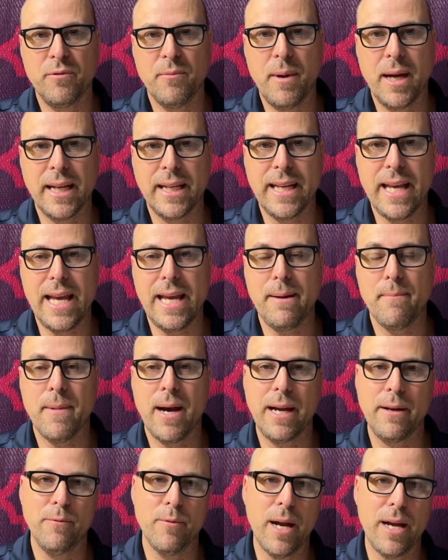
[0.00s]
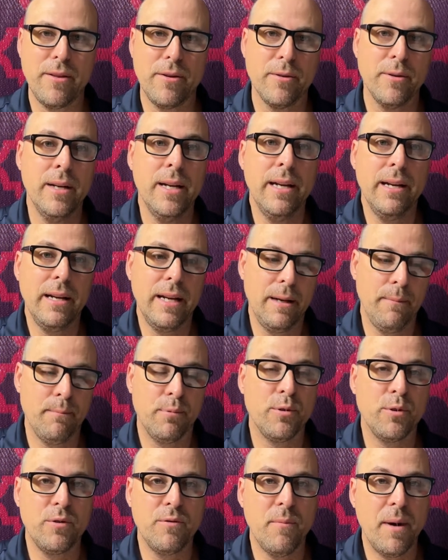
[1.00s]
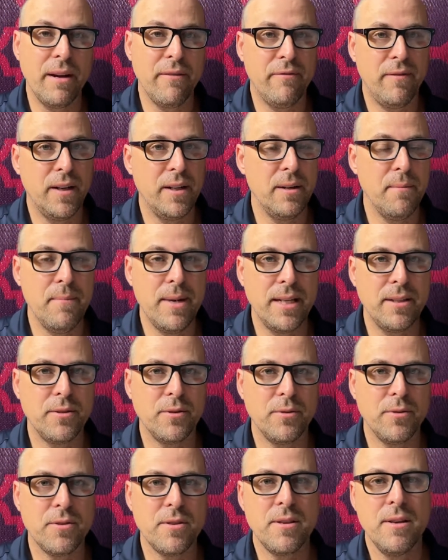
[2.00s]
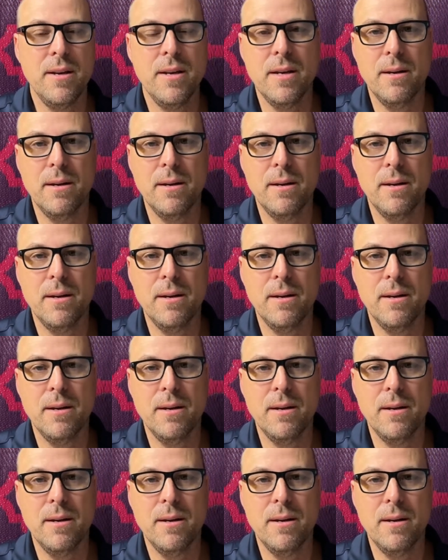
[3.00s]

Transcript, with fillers: my game. I'd rather improve my fundamentals